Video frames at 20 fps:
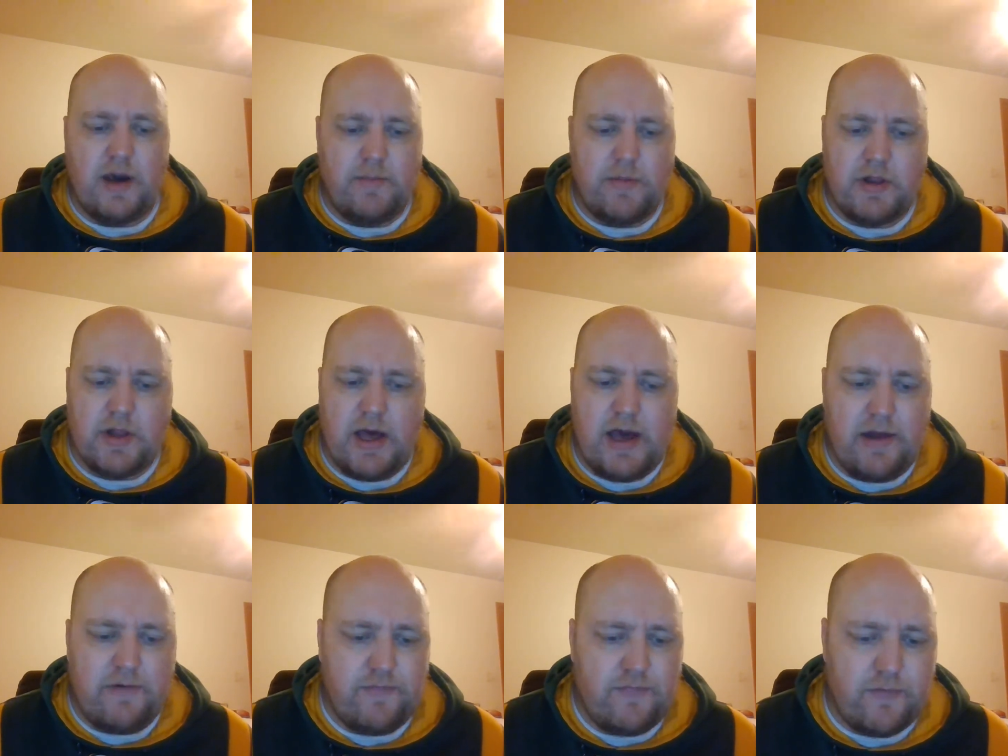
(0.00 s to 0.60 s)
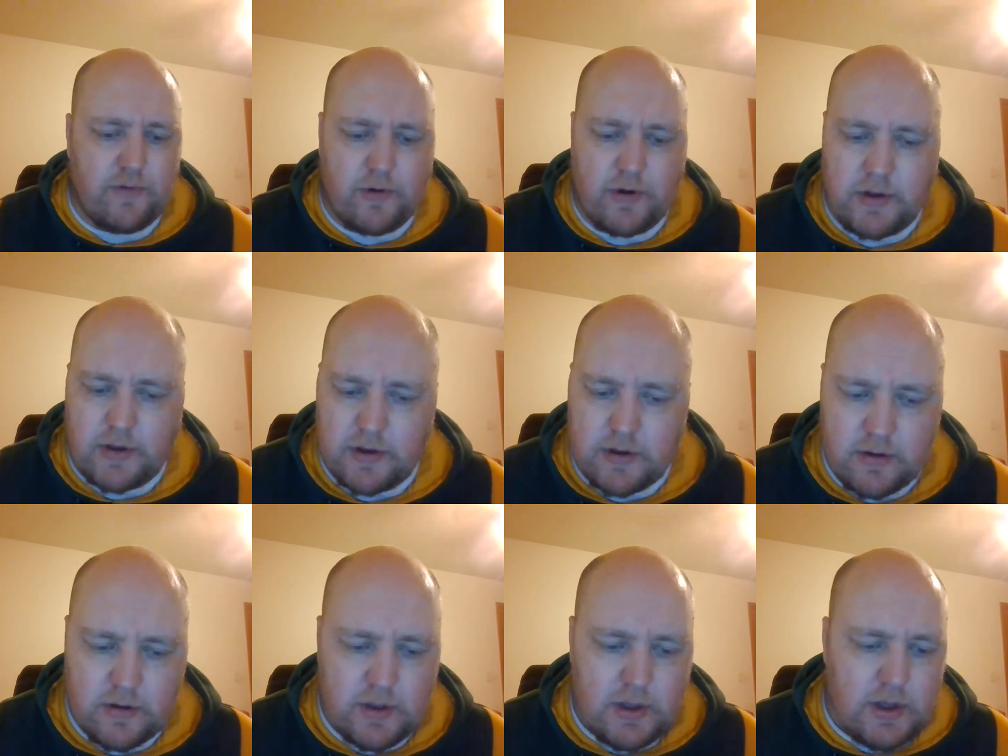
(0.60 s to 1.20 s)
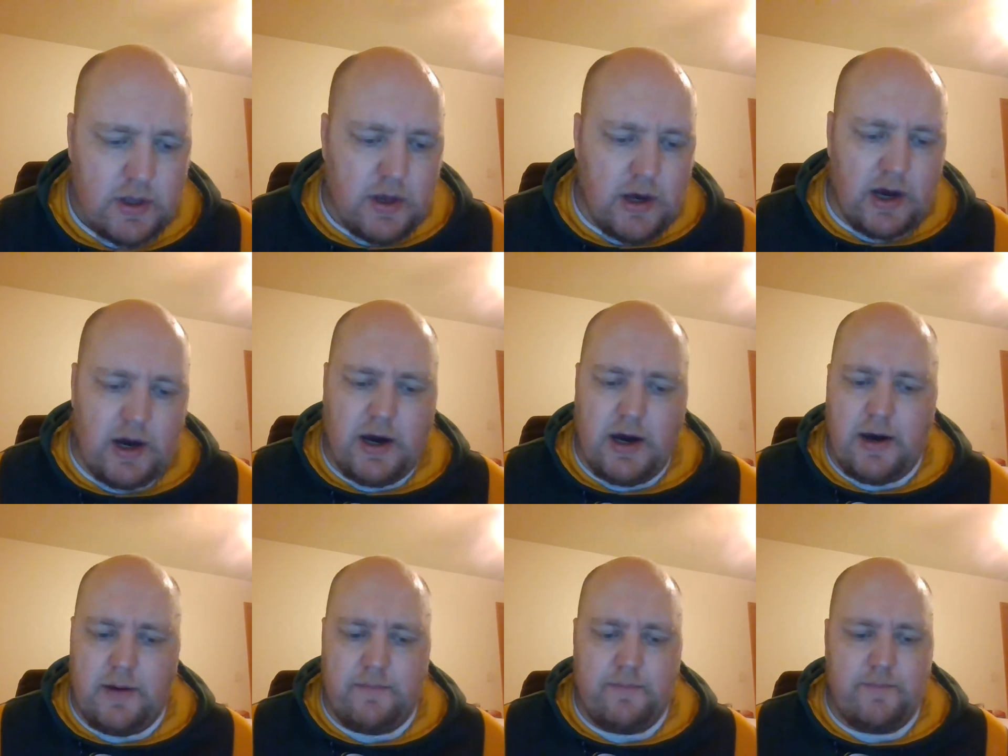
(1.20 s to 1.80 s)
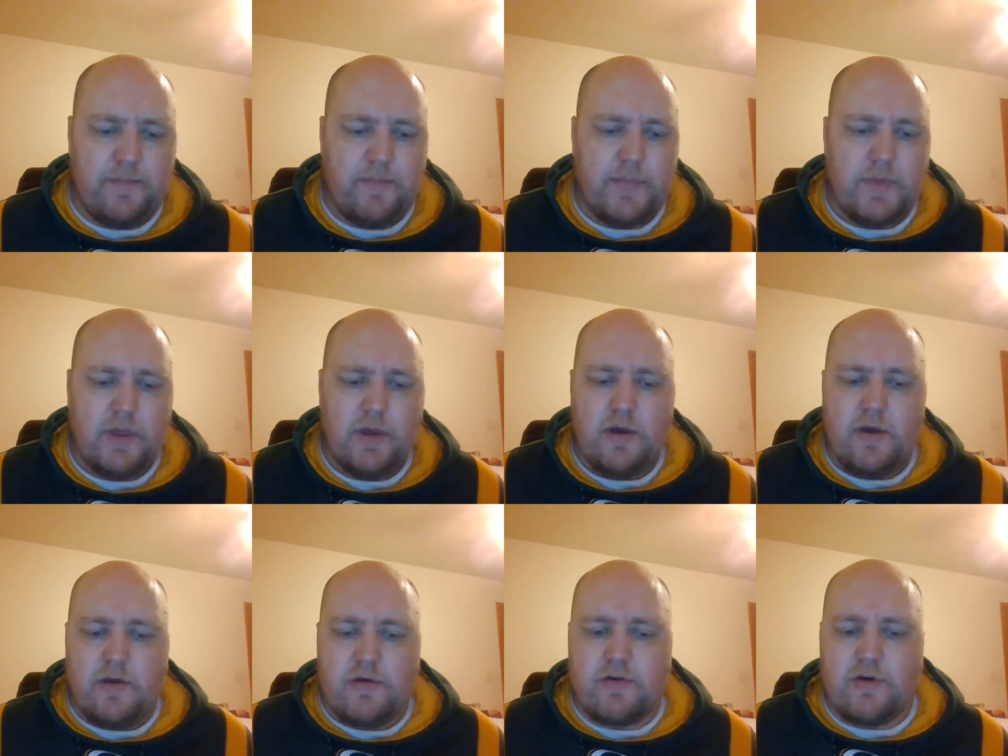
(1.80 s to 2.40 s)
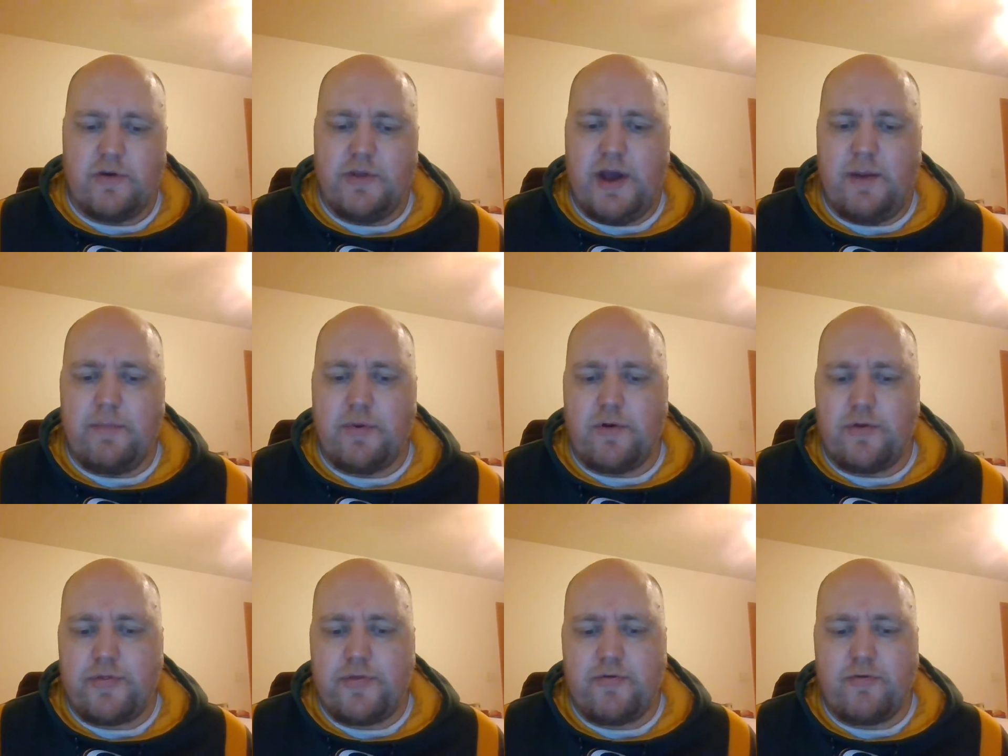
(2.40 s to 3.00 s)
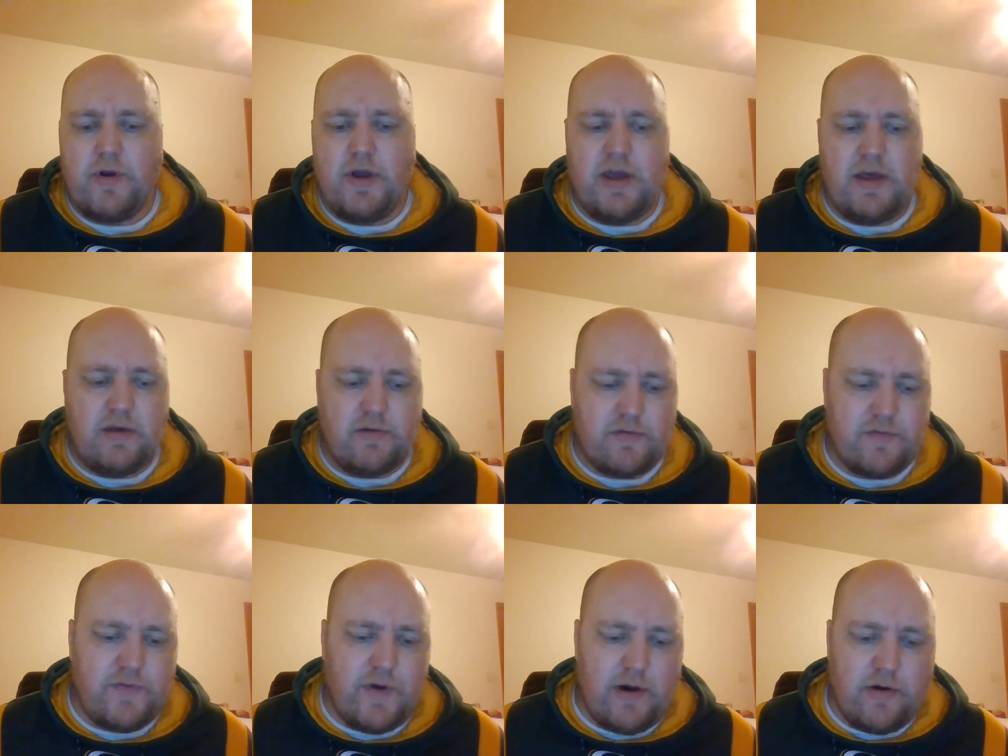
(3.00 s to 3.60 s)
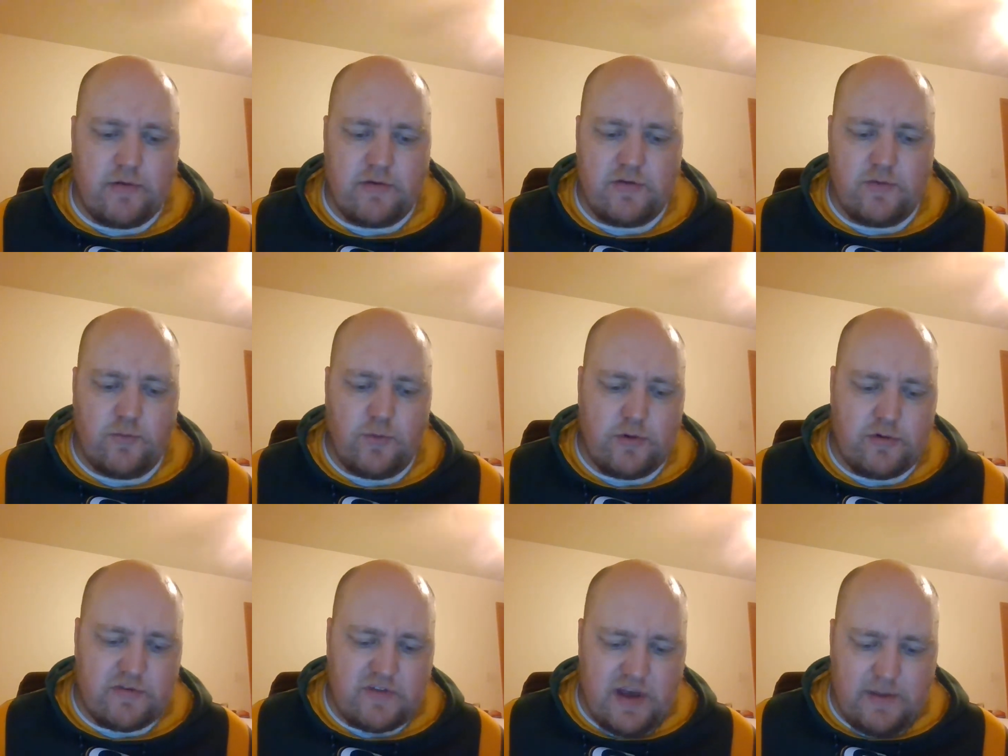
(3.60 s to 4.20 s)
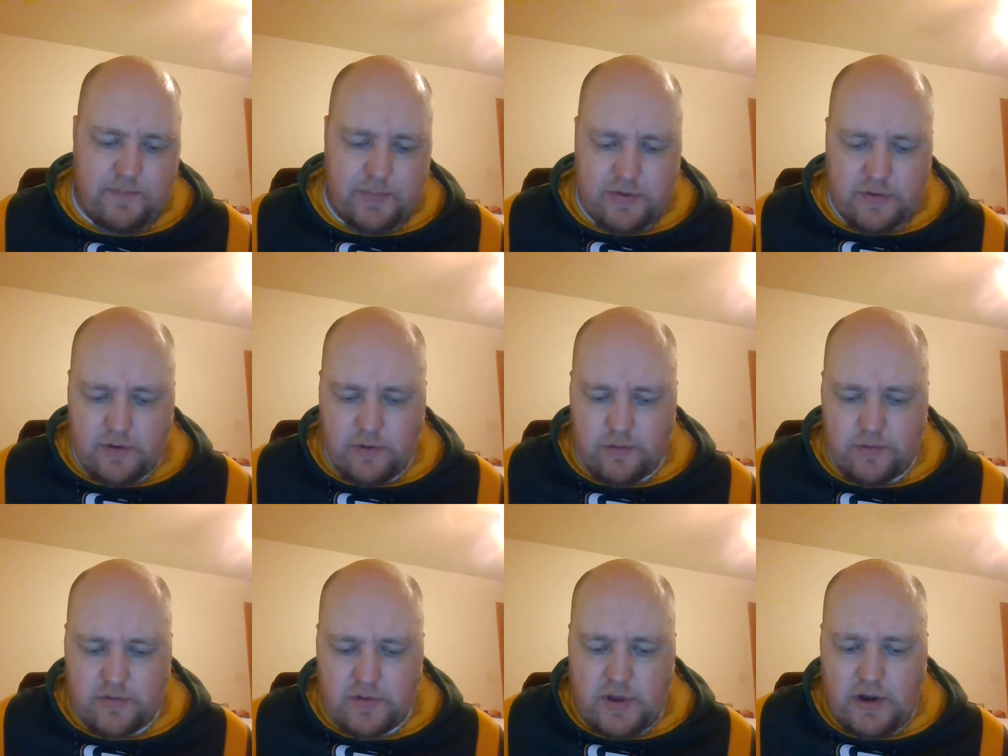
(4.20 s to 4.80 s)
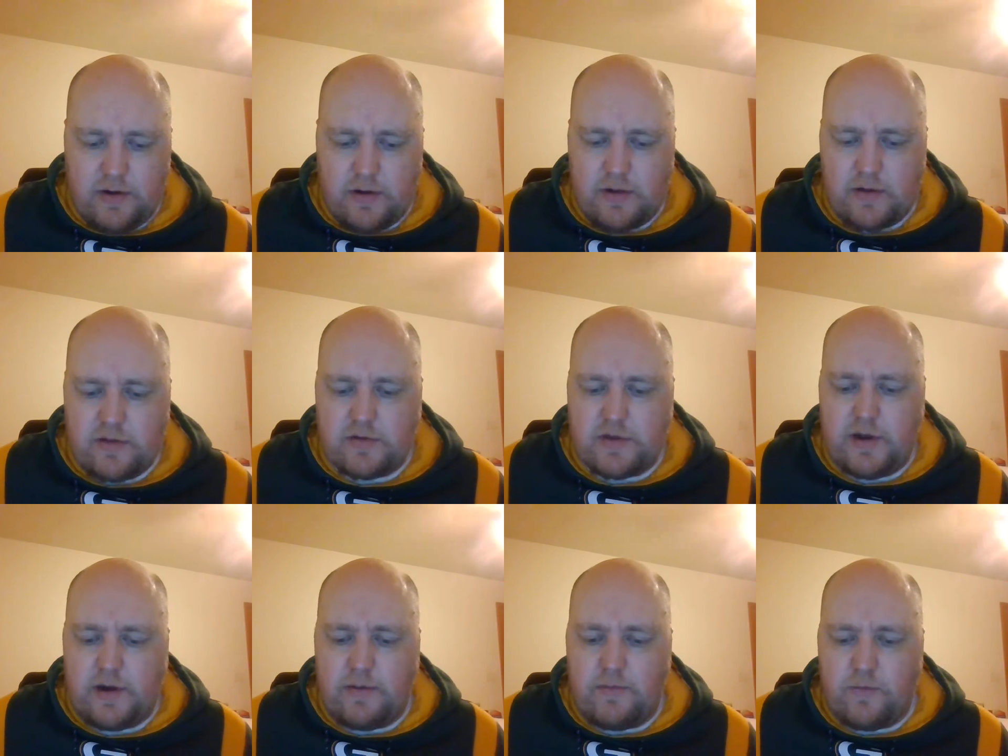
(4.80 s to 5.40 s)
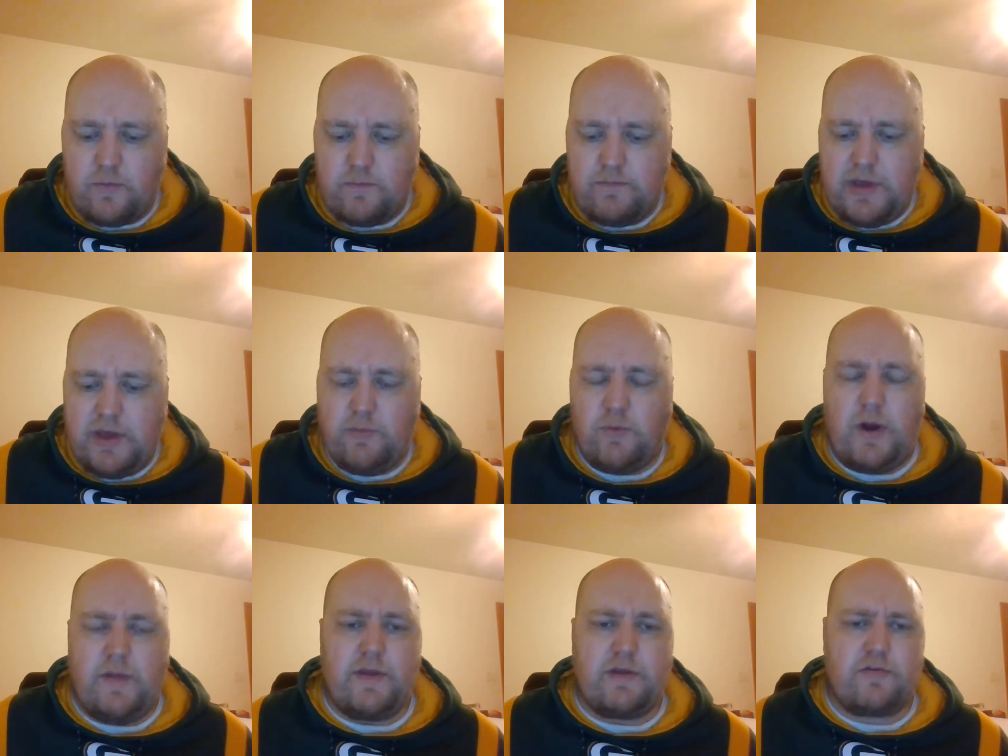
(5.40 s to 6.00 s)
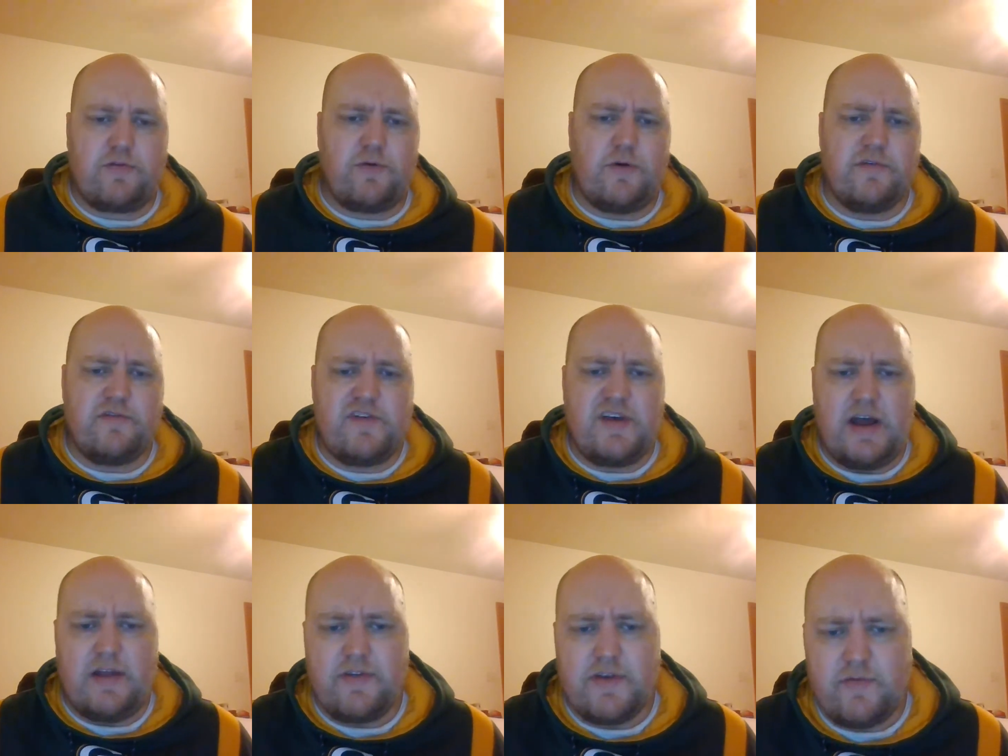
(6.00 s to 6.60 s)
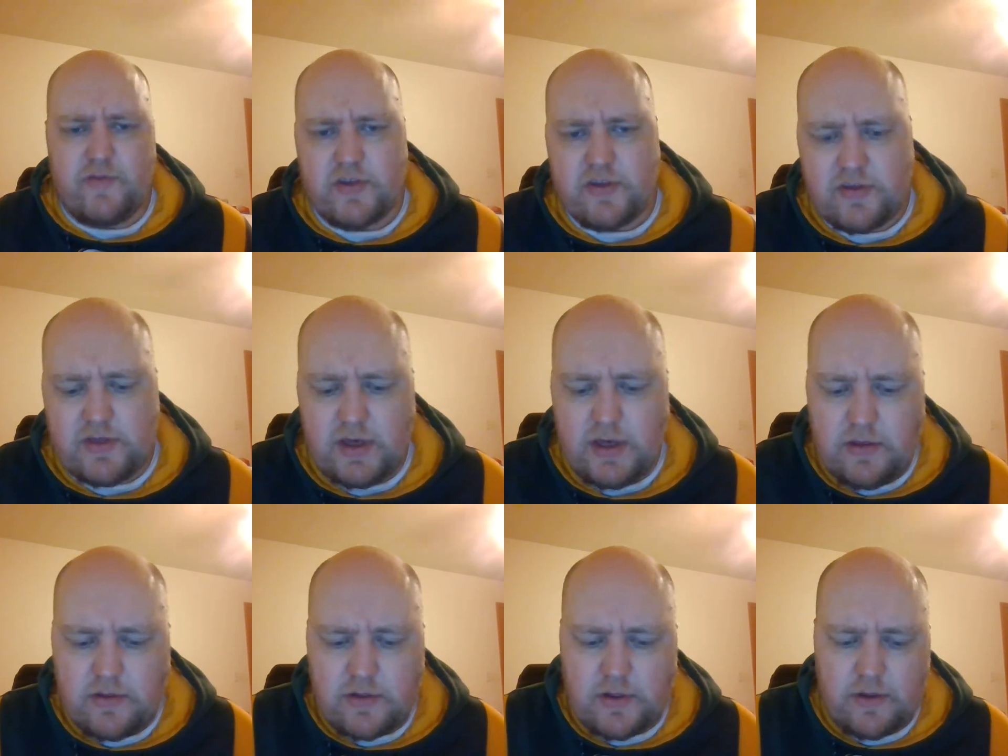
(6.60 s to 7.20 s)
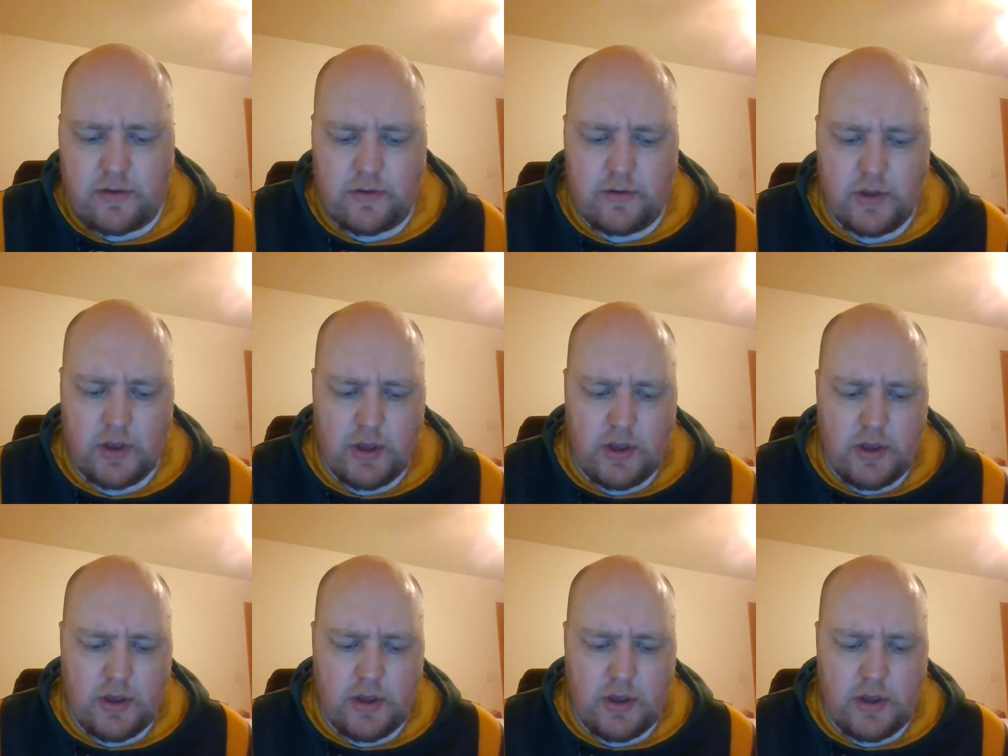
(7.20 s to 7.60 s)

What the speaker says: I'm glad for you. So number three, as far as the worst episode is gonna be one that's towards the end of the season.